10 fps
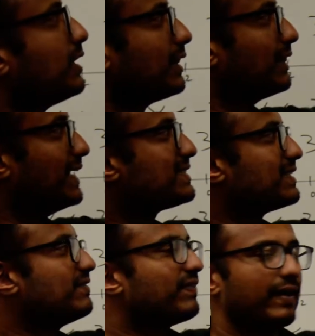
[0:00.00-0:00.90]
less
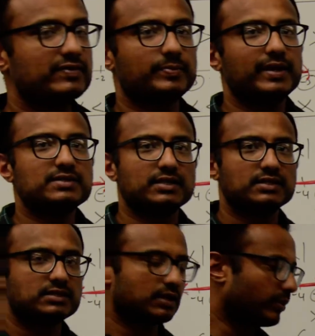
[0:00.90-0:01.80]
than 5
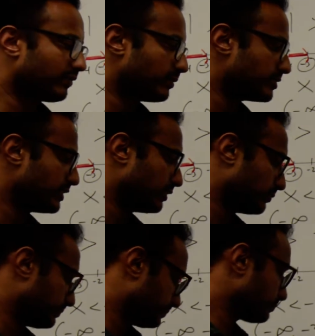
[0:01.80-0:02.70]
spaces away from 0.
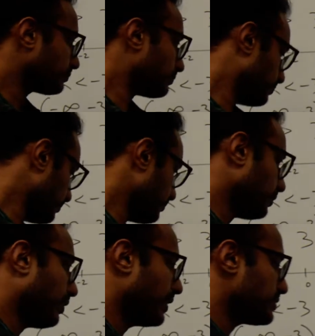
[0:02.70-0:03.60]

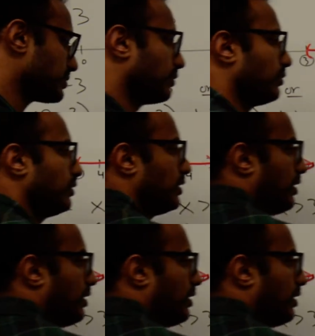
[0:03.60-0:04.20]
Okay, so